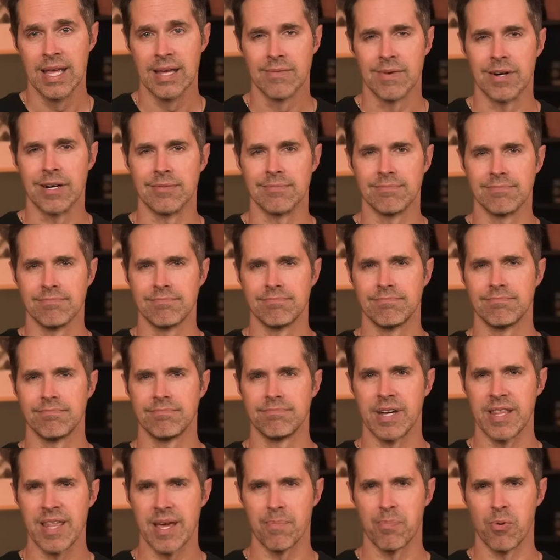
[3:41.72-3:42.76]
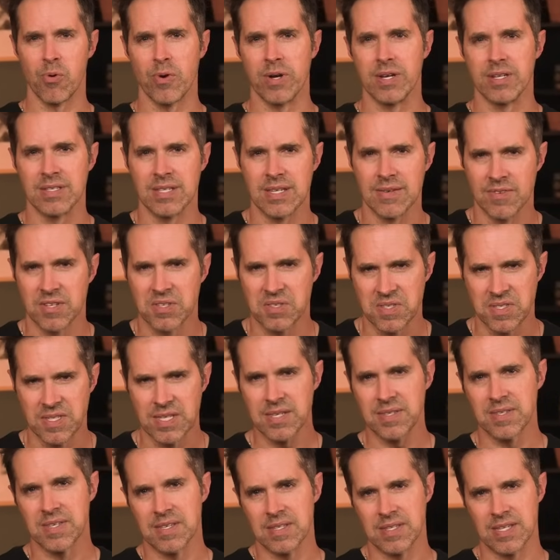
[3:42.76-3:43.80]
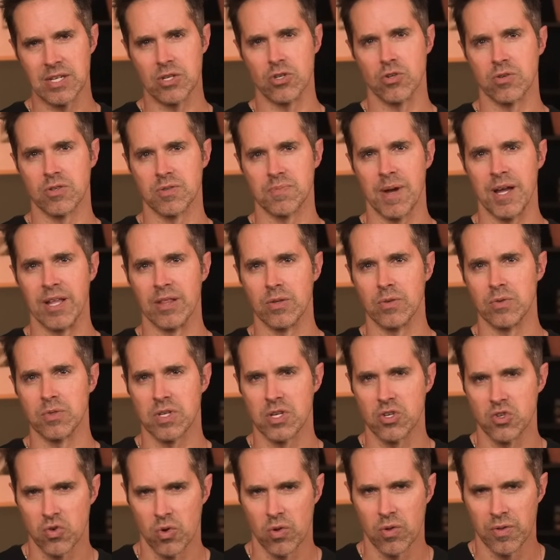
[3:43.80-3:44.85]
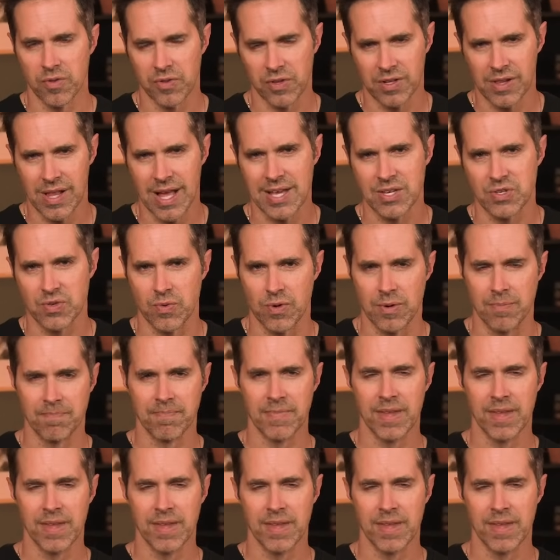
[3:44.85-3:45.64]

Well, by that point, even seasoned teachers might lose control of the classroom.